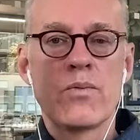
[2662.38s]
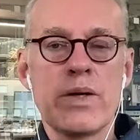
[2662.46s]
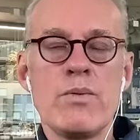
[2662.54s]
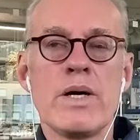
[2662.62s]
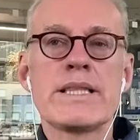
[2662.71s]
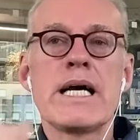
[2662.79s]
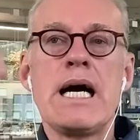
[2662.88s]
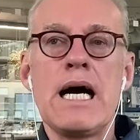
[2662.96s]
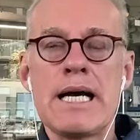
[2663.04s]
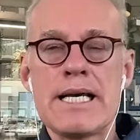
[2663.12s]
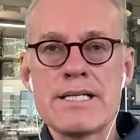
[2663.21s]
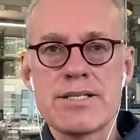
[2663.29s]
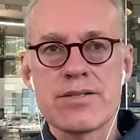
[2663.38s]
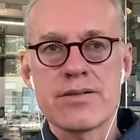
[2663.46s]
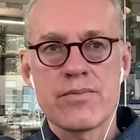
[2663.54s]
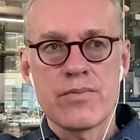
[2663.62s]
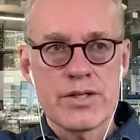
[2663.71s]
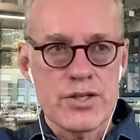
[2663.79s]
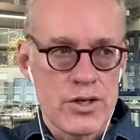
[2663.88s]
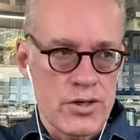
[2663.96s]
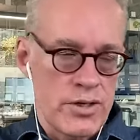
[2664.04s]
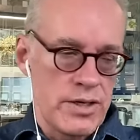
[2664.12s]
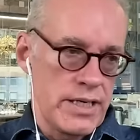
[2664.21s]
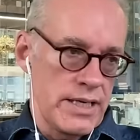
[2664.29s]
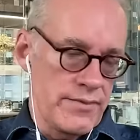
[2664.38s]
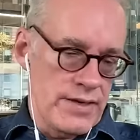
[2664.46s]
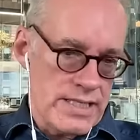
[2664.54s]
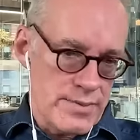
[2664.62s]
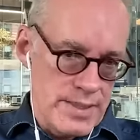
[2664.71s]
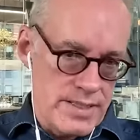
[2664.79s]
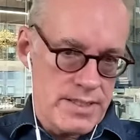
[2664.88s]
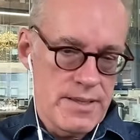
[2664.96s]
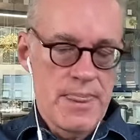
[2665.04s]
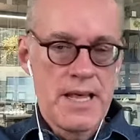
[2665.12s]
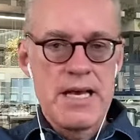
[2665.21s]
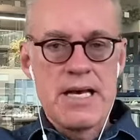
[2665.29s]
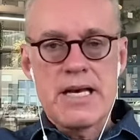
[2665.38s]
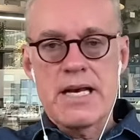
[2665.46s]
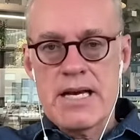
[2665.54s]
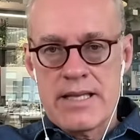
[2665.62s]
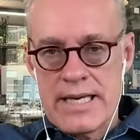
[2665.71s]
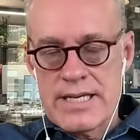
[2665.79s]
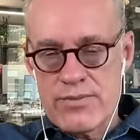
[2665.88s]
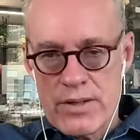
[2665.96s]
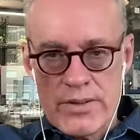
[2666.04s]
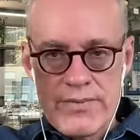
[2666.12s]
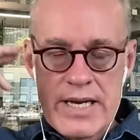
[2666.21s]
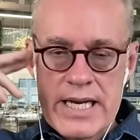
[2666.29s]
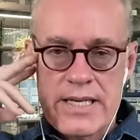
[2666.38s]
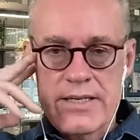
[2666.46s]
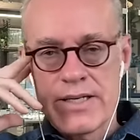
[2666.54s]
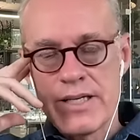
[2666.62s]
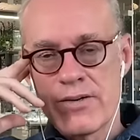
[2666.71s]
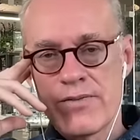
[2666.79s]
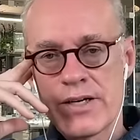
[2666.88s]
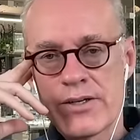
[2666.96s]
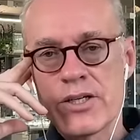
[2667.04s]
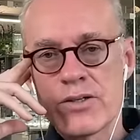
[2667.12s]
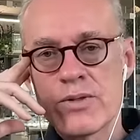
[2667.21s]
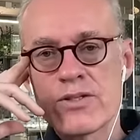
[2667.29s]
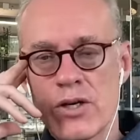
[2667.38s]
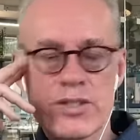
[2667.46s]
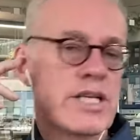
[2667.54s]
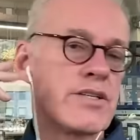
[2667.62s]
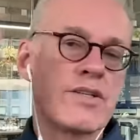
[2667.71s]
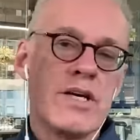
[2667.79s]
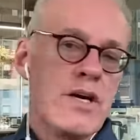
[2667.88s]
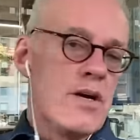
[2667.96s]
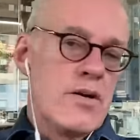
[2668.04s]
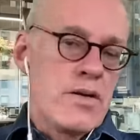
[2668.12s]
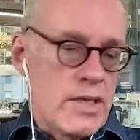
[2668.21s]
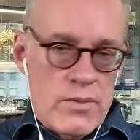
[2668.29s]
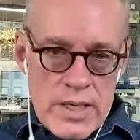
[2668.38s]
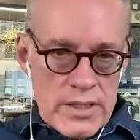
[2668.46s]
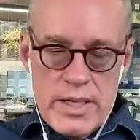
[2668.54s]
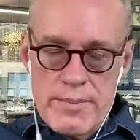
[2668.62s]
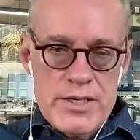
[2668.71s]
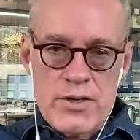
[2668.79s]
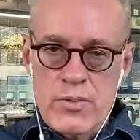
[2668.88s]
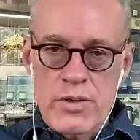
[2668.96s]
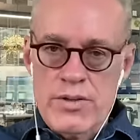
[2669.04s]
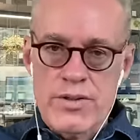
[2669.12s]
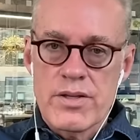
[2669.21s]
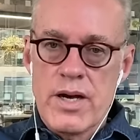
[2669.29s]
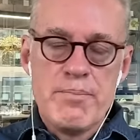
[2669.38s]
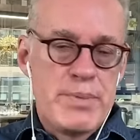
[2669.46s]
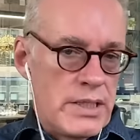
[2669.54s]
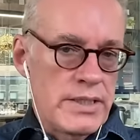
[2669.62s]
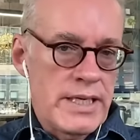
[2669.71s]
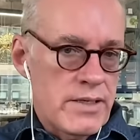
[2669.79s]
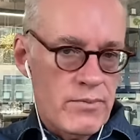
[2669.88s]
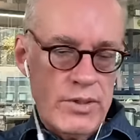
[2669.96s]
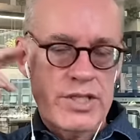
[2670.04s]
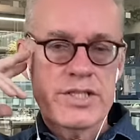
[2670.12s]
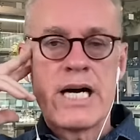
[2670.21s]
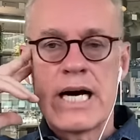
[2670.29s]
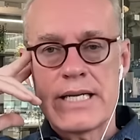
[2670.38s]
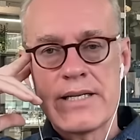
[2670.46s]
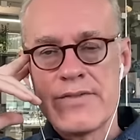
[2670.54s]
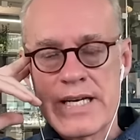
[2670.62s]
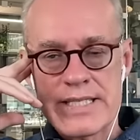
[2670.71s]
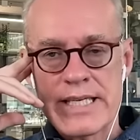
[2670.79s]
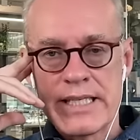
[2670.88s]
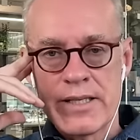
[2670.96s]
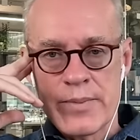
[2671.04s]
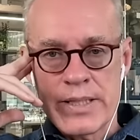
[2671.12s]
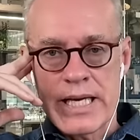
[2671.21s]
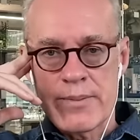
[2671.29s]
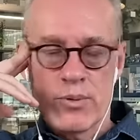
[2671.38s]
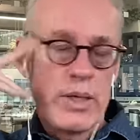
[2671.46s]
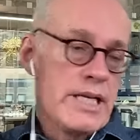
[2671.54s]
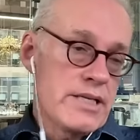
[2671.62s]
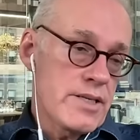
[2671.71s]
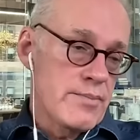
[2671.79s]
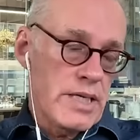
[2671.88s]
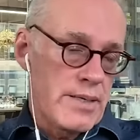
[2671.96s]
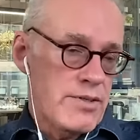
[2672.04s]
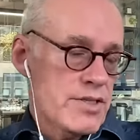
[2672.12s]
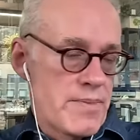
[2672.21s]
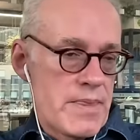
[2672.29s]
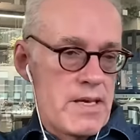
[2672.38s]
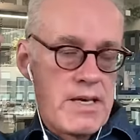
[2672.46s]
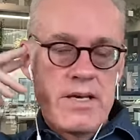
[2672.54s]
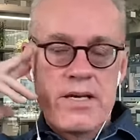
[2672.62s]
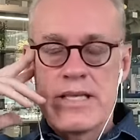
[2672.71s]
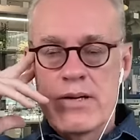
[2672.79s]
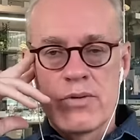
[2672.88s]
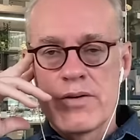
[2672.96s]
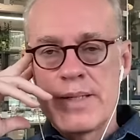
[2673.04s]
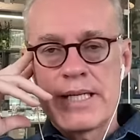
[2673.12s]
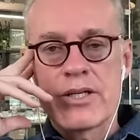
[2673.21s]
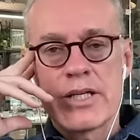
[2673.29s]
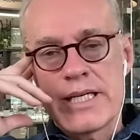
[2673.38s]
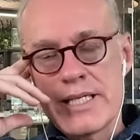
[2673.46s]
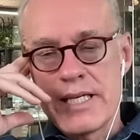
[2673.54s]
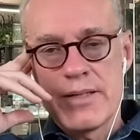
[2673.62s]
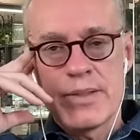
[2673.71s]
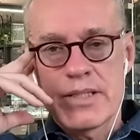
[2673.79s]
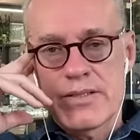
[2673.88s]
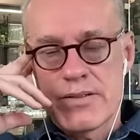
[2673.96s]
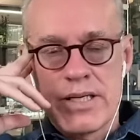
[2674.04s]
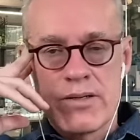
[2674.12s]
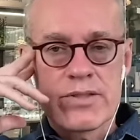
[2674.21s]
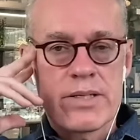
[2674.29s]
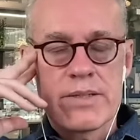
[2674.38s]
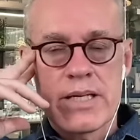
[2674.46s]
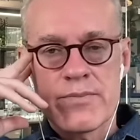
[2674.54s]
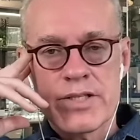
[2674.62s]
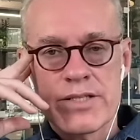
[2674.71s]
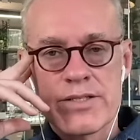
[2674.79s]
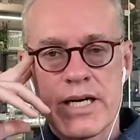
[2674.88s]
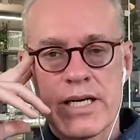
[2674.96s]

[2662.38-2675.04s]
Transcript: We want the highest return investments, and that's why we've had you know very good results because you know when our companies are worth a billion, we're just not investing in them at that point, and sometimes that would have been a good idea, but you know, sometimes it's